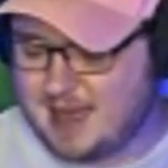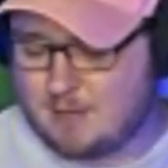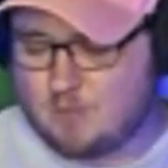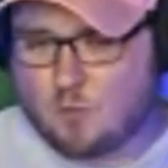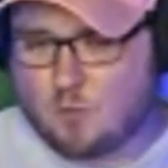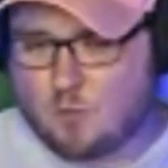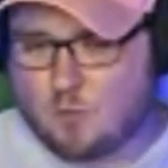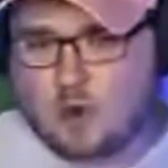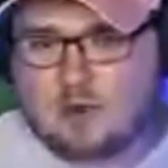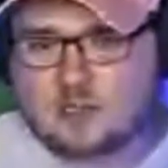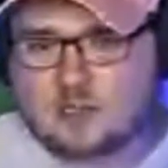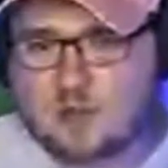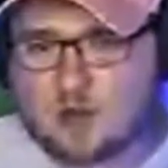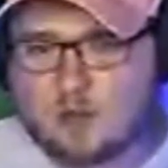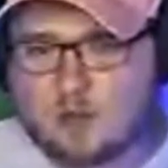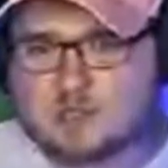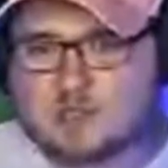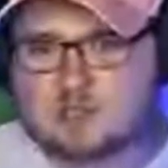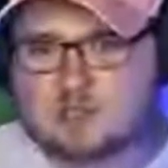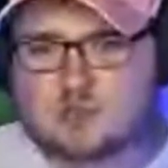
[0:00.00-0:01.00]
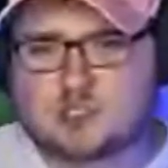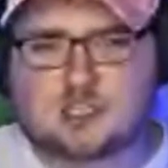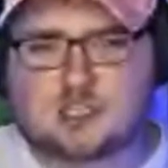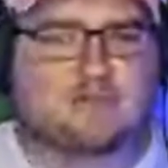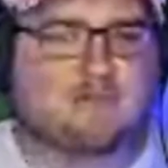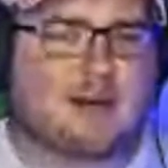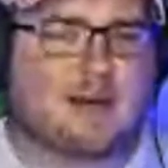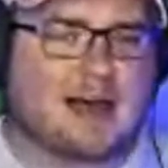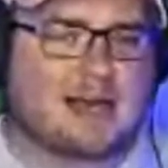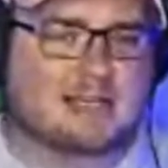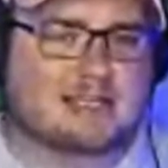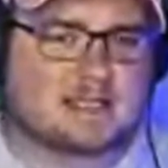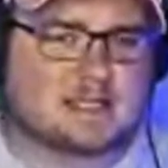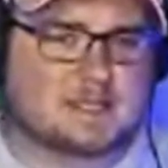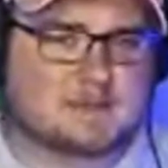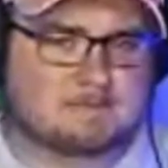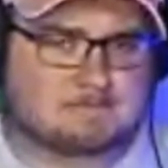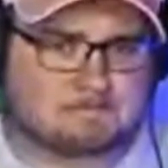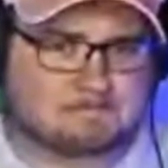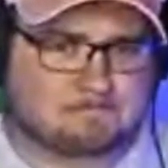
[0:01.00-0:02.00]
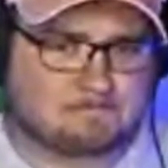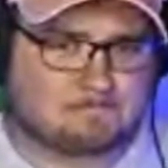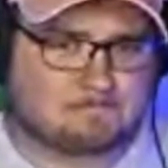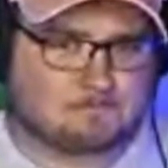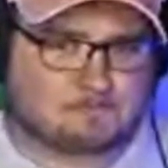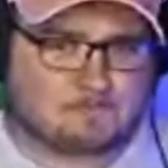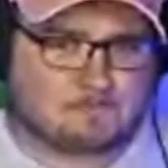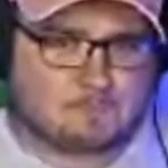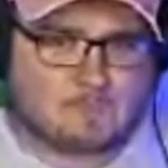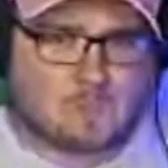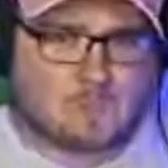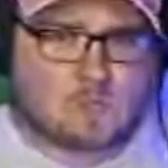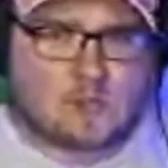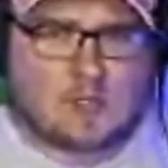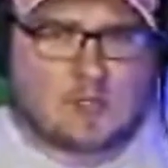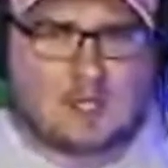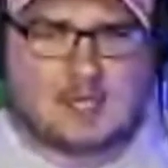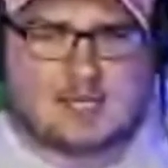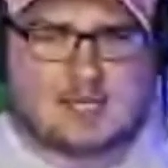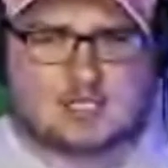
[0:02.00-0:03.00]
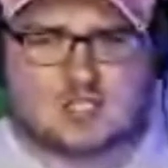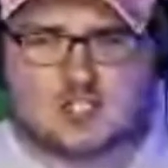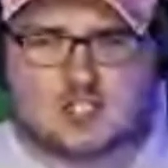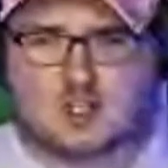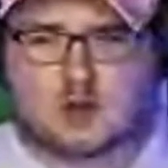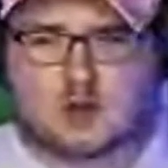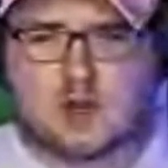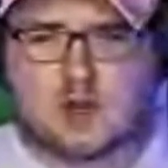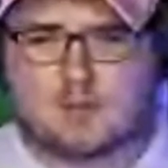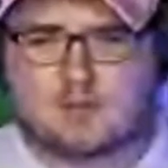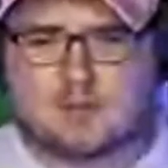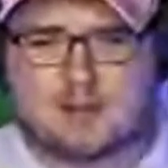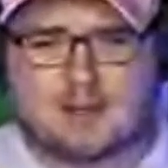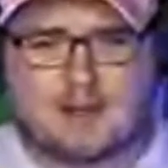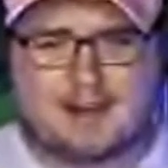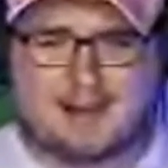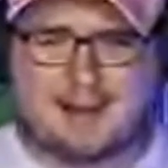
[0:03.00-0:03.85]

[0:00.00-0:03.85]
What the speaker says: And one of those moments is when she finds his script.